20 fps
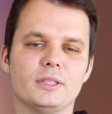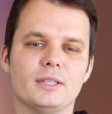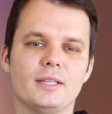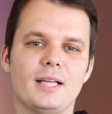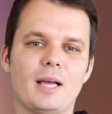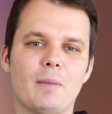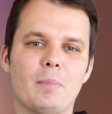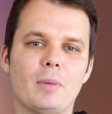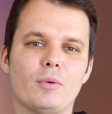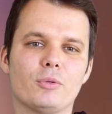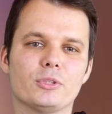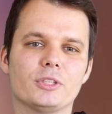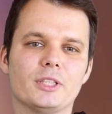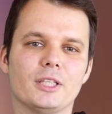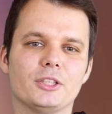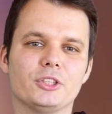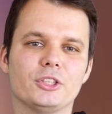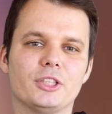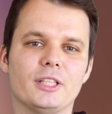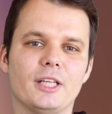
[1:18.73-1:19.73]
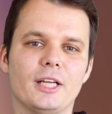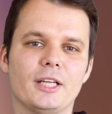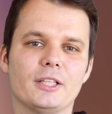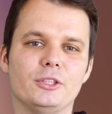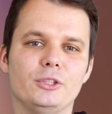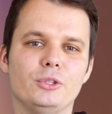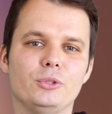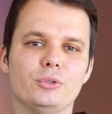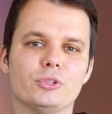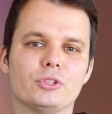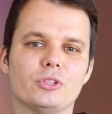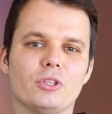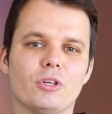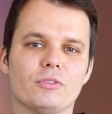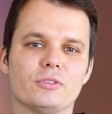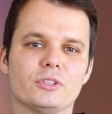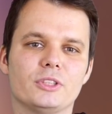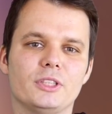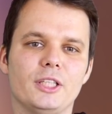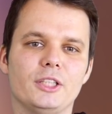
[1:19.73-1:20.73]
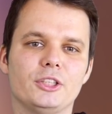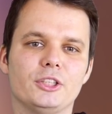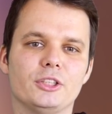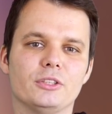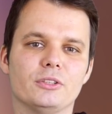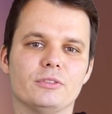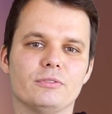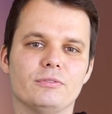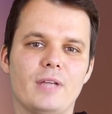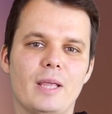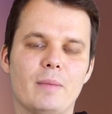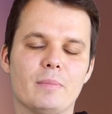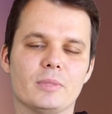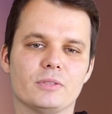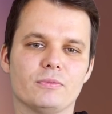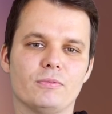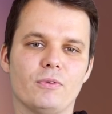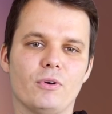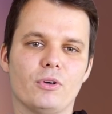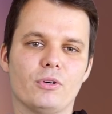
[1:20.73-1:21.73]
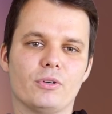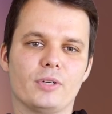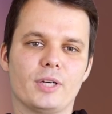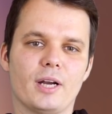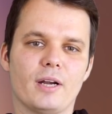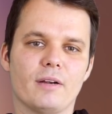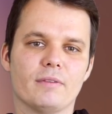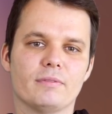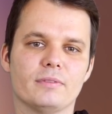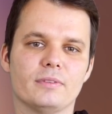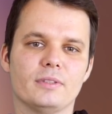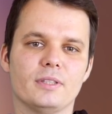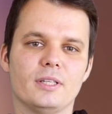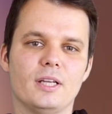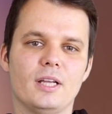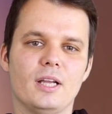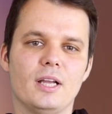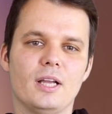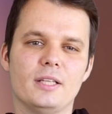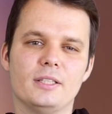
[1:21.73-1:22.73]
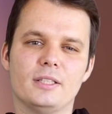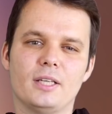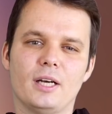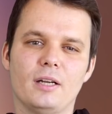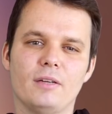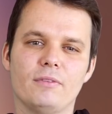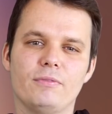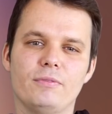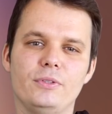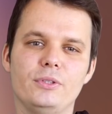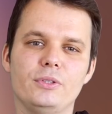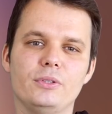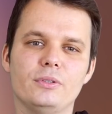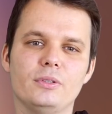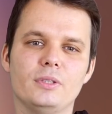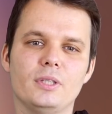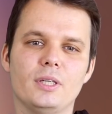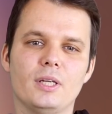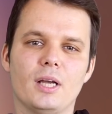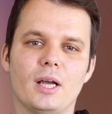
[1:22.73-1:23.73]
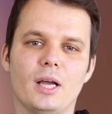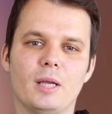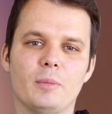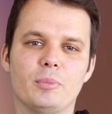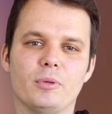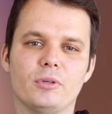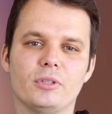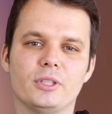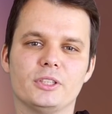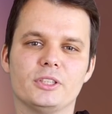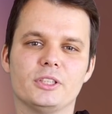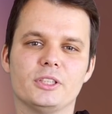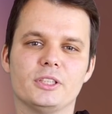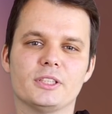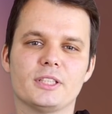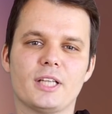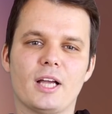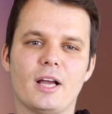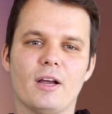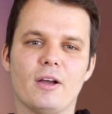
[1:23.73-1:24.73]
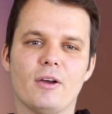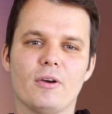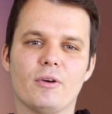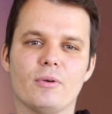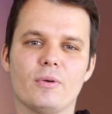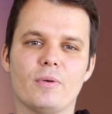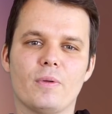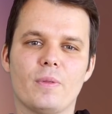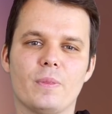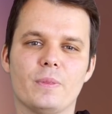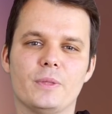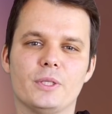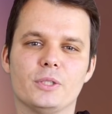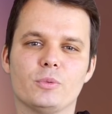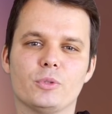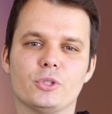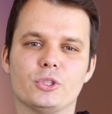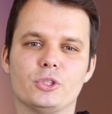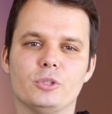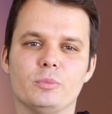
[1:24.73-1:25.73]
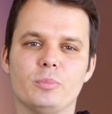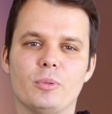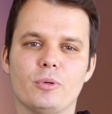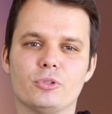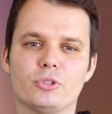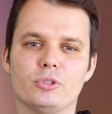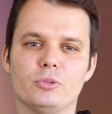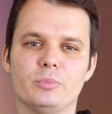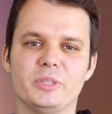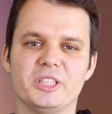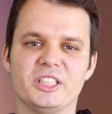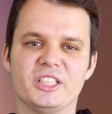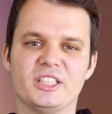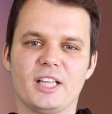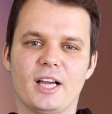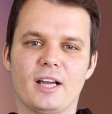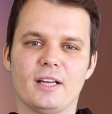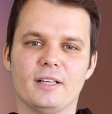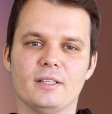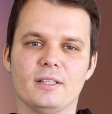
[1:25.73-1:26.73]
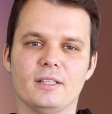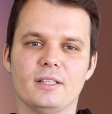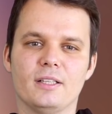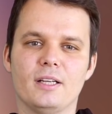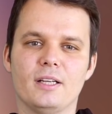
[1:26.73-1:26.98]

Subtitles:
Capa was actually accused of staging the famous photograph. There are a few hypotheses how this was supposed to be done.